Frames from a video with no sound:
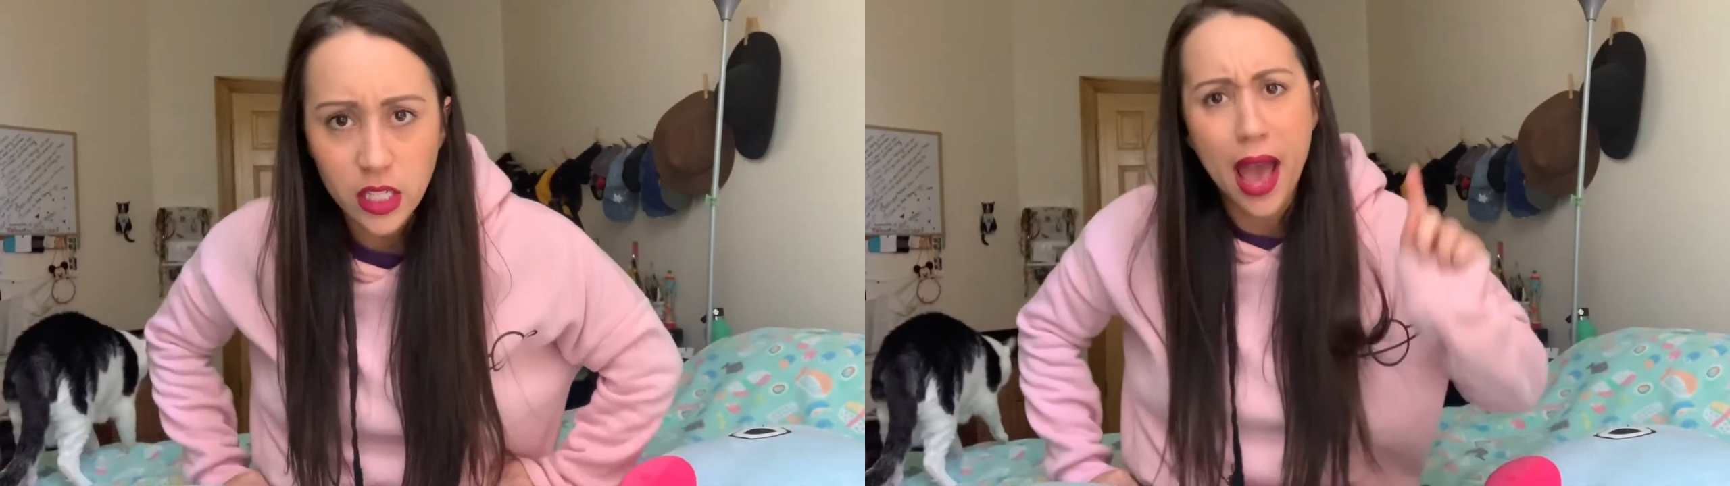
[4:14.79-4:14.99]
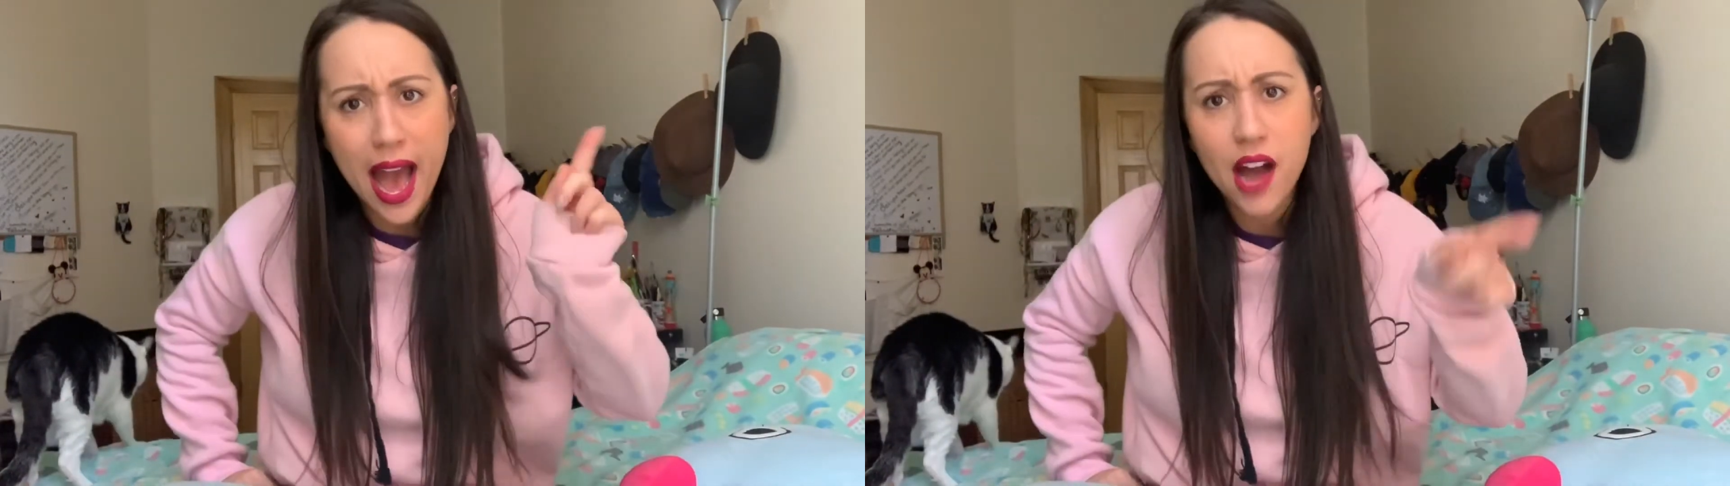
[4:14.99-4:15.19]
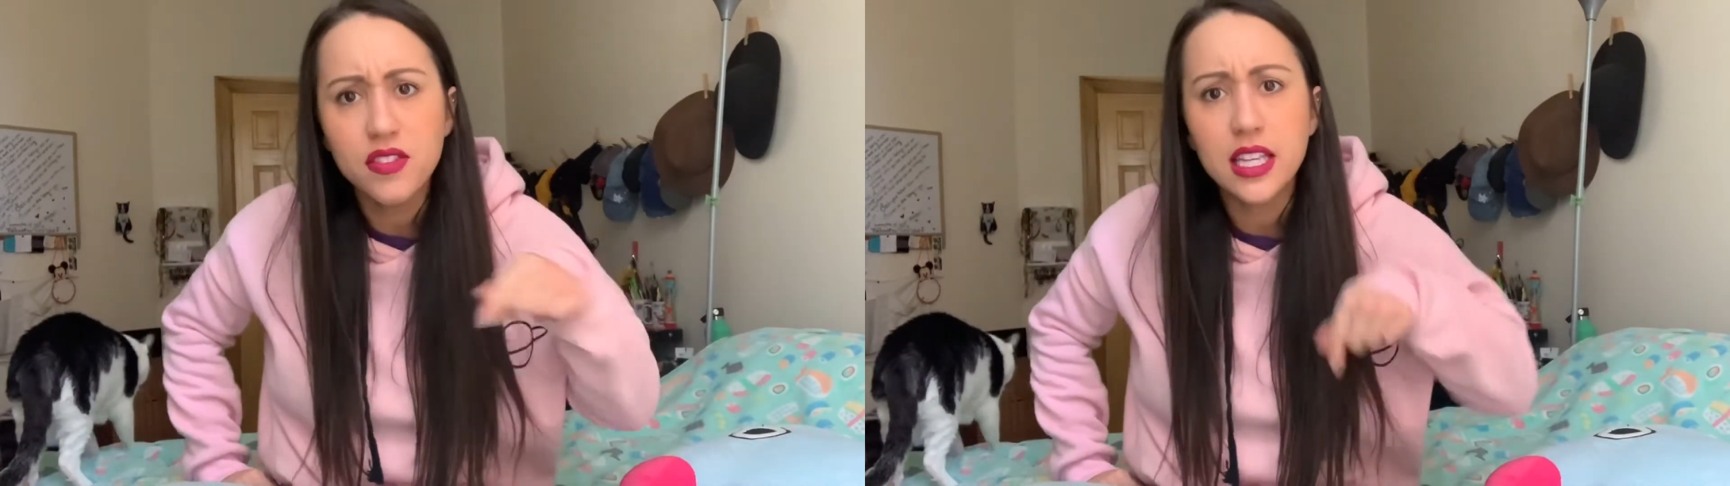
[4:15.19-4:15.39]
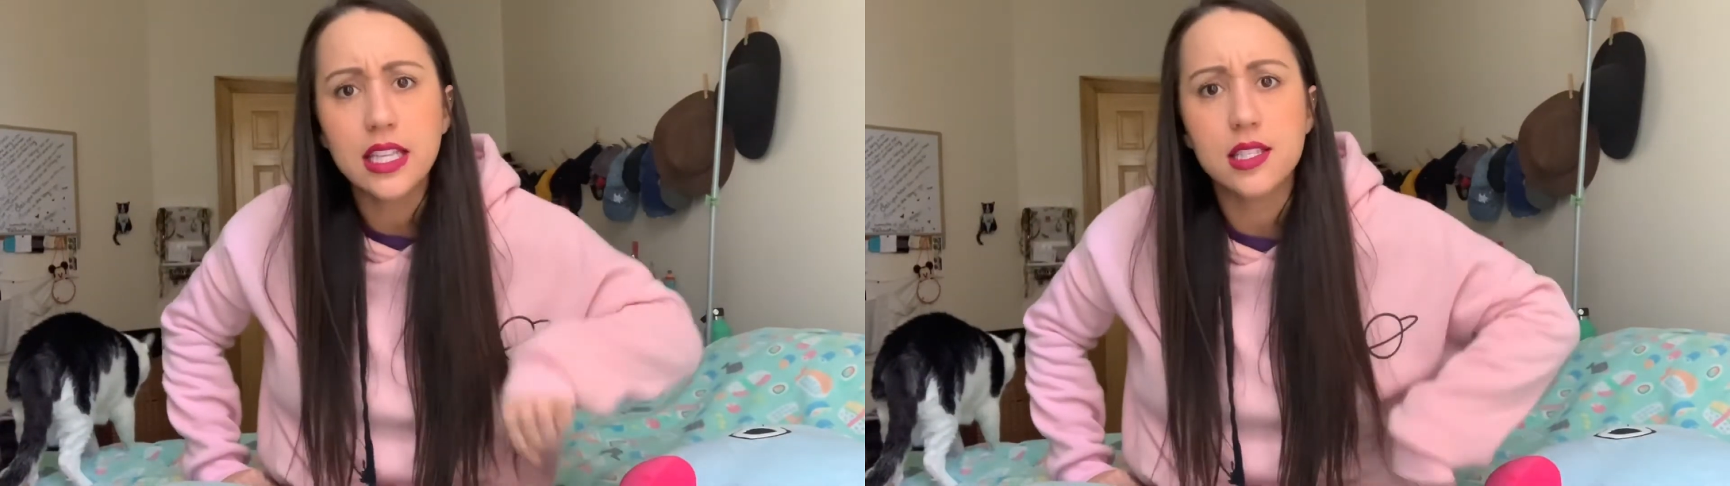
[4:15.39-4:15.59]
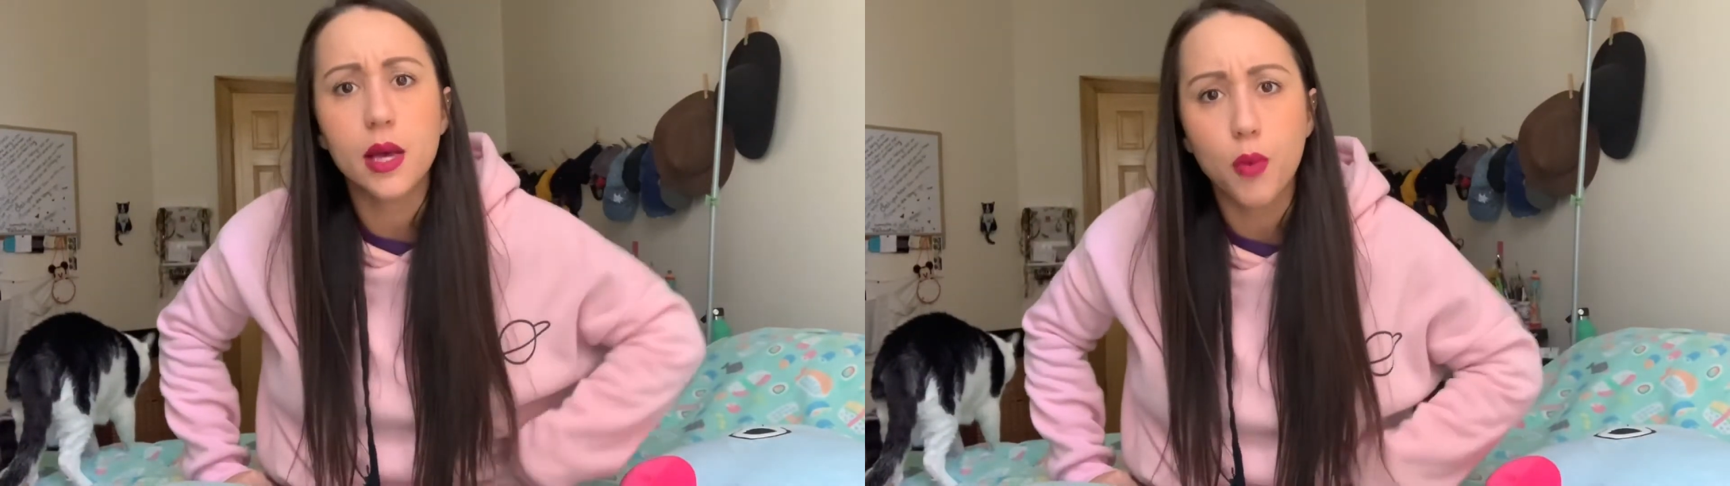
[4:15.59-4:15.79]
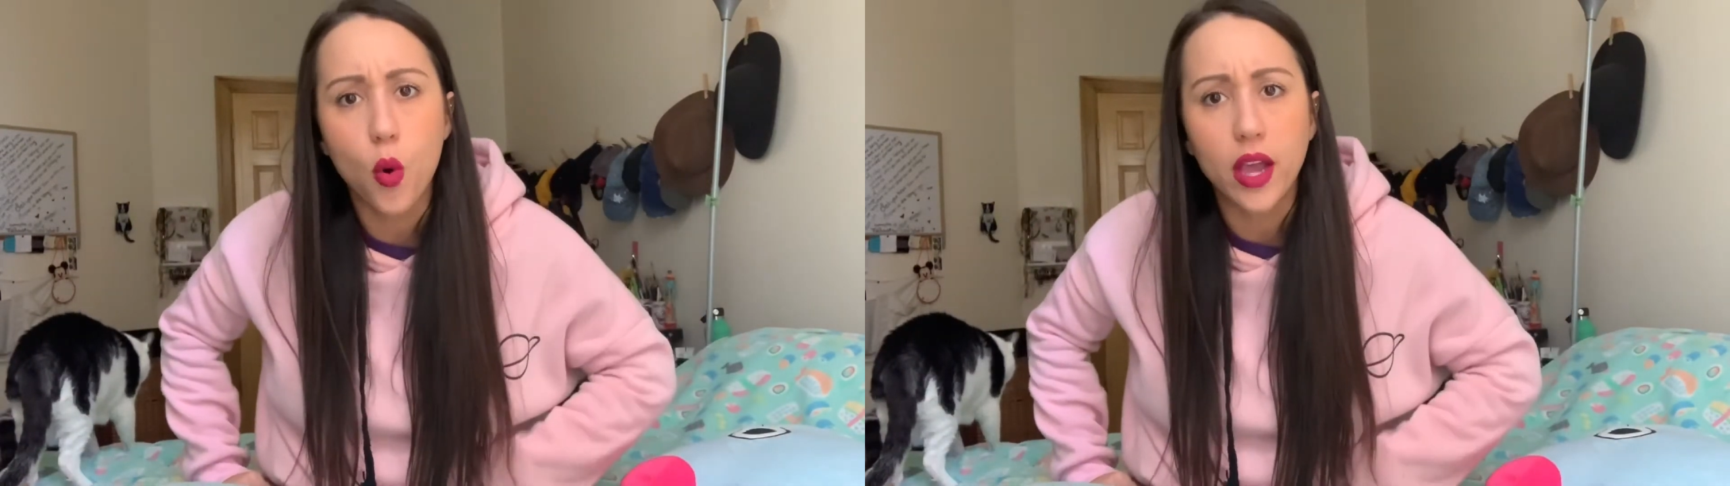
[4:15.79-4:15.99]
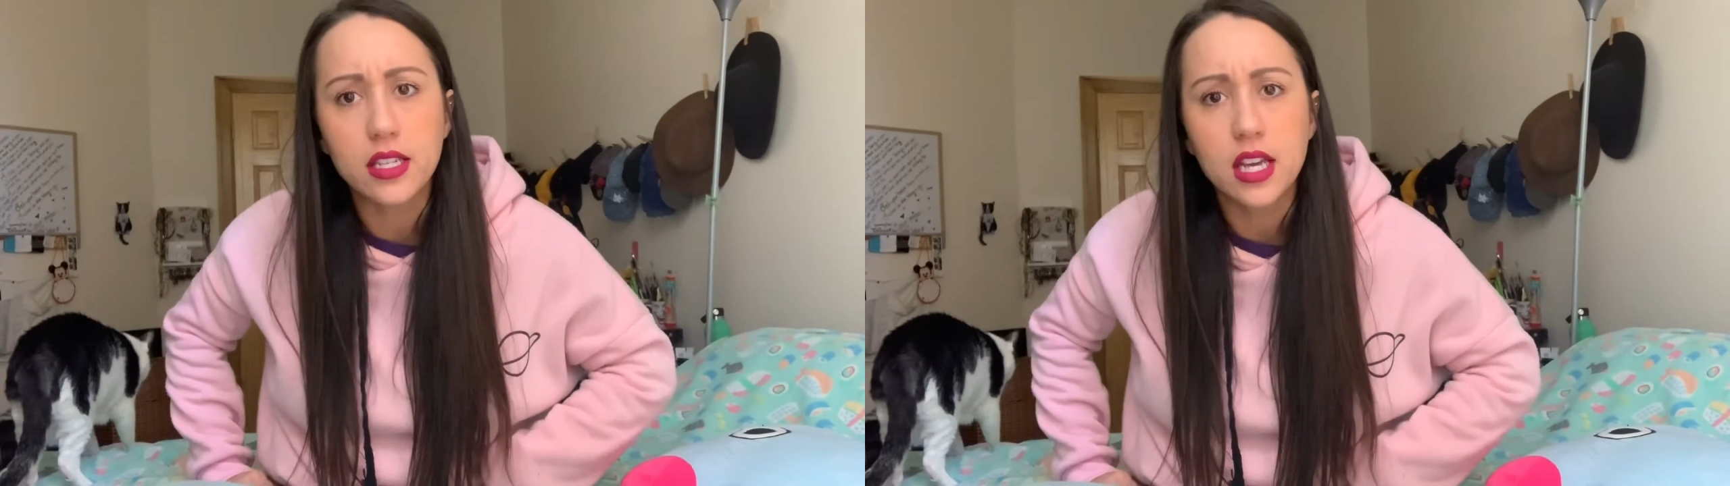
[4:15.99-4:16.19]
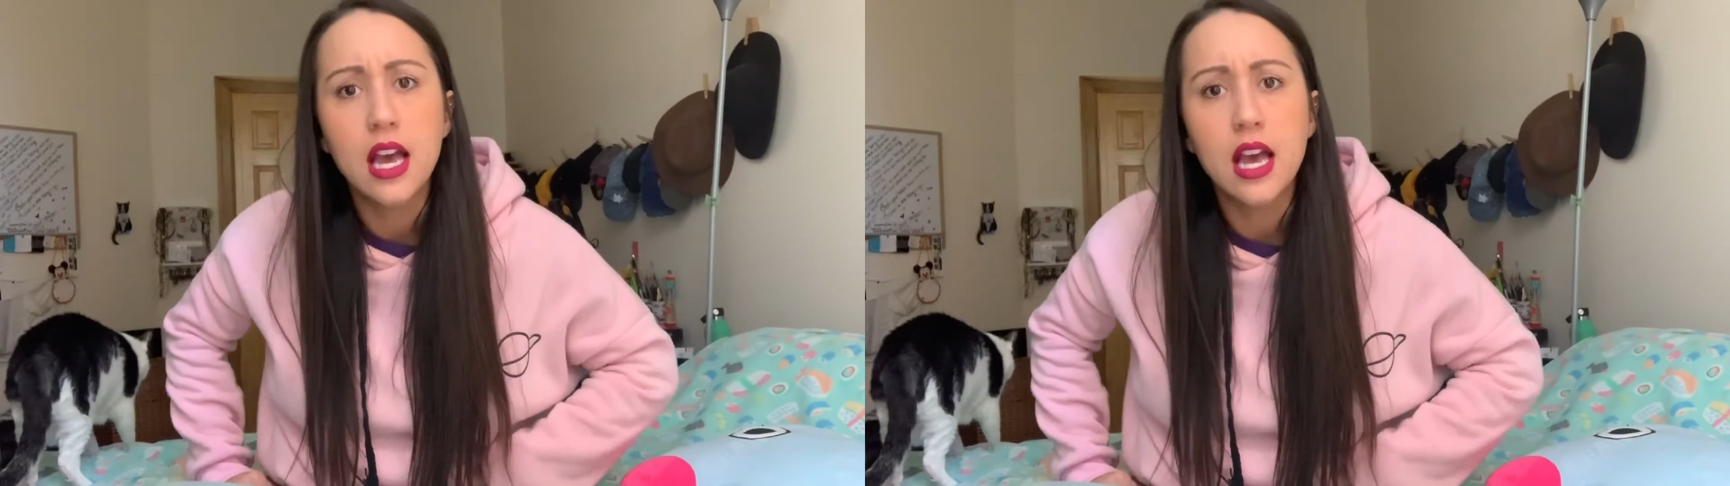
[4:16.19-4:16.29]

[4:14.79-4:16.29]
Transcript: I have to get to that point